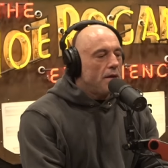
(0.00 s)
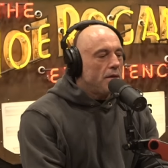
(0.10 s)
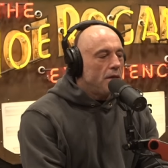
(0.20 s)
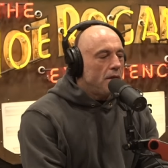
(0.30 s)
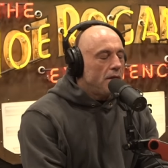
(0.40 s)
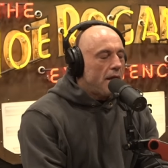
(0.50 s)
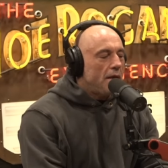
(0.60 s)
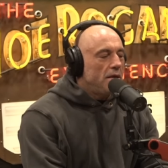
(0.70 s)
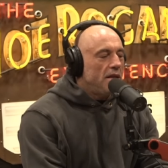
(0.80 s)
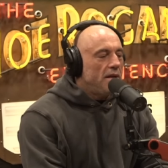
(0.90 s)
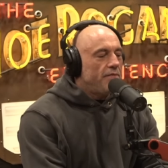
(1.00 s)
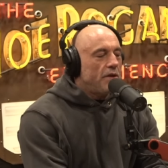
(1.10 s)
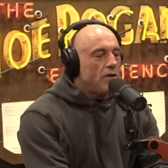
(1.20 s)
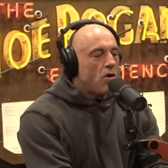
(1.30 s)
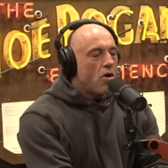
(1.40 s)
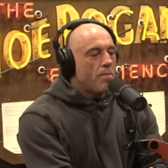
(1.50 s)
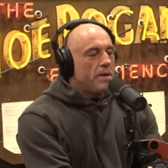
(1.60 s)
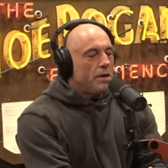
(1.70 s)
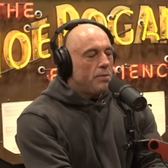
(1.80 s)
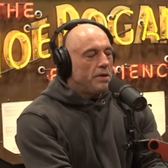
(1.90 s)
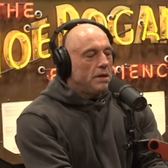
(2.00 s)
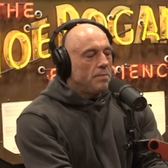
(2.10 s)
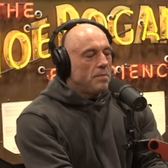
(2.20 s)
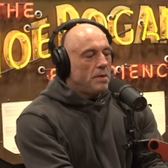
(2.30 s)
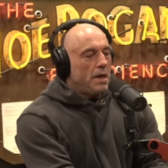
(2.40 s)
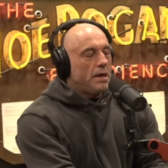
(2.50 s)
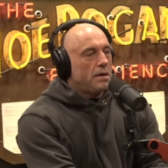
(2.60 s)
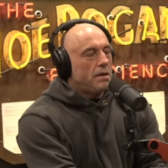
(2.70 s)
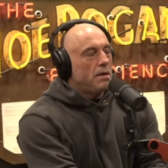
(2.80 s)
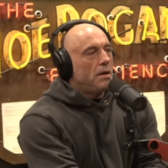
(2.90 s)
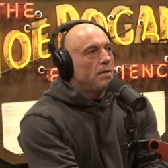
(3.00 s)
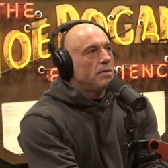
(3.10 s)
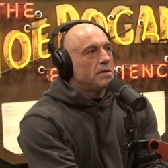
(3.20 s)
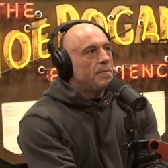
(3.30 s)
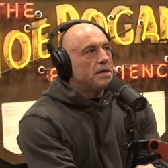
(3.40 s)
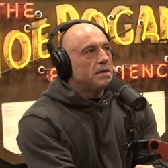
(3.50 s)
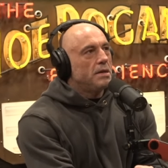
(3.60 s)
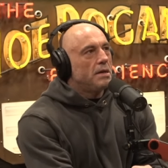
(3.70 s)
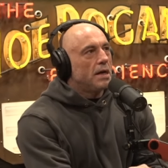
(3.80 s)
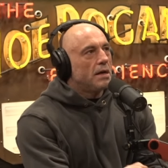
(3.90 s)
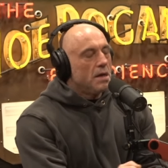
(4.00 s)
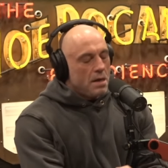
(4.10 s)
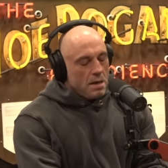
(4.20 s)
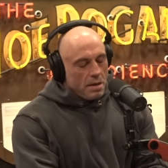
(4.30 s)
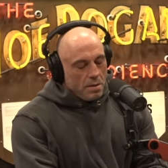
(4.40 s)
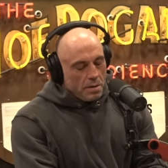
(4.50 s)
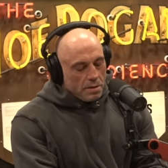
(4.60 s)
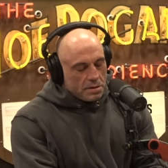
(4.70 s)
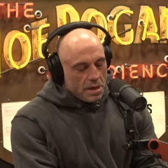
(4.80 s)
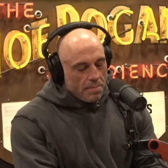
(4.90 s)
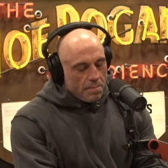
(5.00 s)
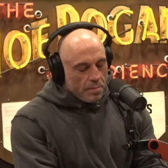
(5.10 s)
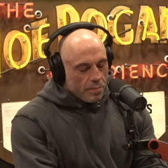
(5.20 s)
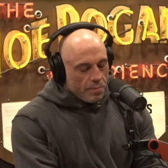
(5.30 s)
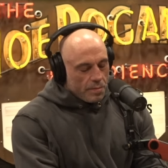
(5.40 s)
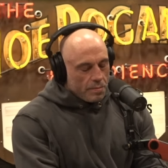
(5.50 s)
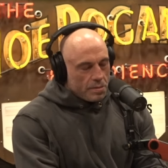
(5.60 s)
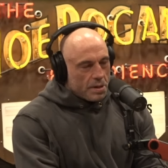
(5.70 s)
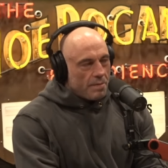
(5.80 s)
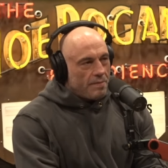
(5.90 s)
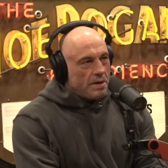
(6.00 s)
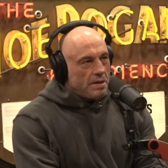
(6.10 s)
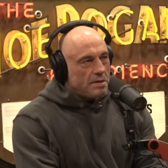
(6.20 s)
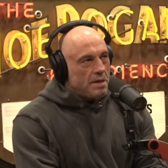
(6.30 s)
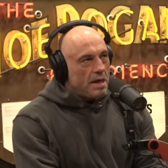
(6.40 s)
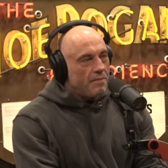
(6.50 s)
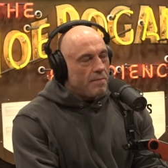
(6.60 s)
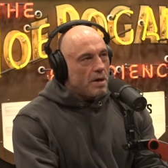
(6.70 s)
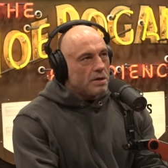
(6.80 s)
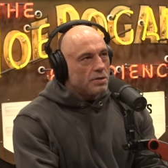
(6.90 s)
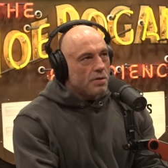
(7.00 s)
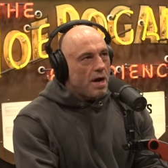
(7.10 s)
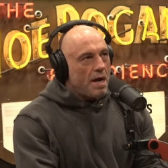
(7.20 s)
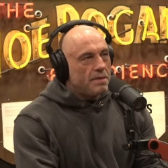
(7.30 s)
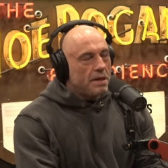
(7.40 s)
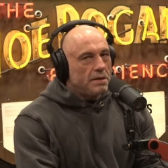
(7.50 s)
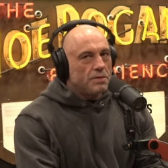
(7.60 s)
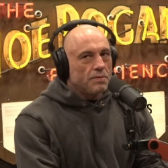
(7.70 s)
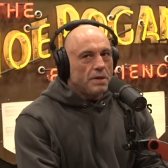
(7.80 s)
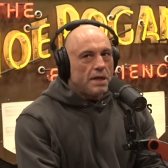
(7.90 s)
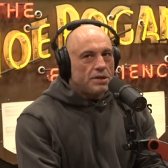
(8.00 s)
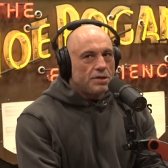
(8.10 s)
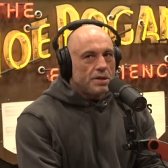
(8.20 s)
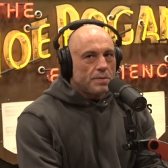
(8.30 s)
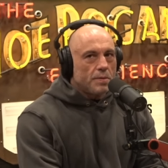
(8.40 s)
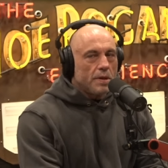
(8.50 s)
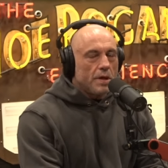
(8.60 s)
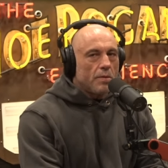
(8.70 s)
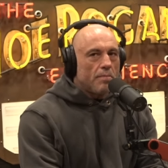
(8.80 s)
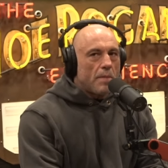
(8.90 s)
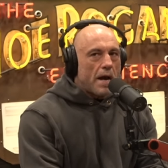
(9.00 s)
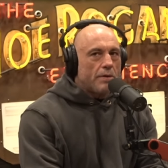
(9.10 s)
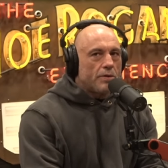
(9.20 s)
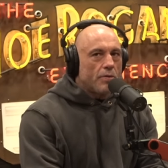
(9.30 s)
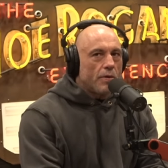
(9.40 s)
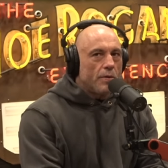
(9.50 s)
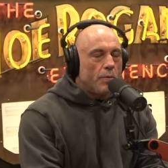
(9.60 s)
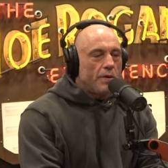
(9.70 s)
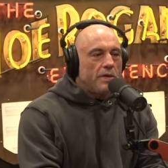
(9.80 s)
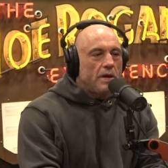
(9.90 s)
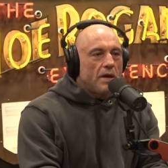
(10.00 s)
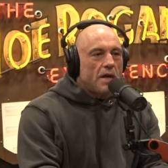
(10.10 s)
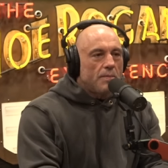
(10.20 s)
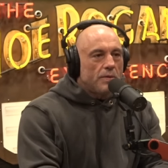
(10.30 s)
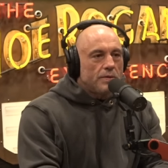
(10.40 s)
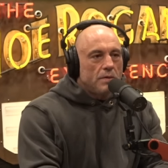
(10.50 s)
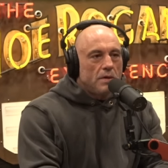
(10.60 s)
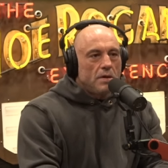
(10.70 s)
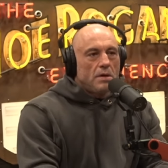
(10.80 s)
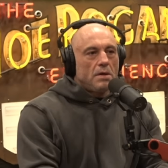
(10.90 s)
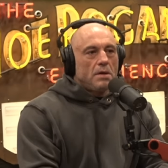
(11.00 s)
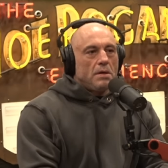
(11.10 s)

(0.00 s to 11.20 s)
and right. they lived in harmony with them. Like you yeah. know, especially like some some of these Native American tribes had these relationships where they were migratory with the animals. Right.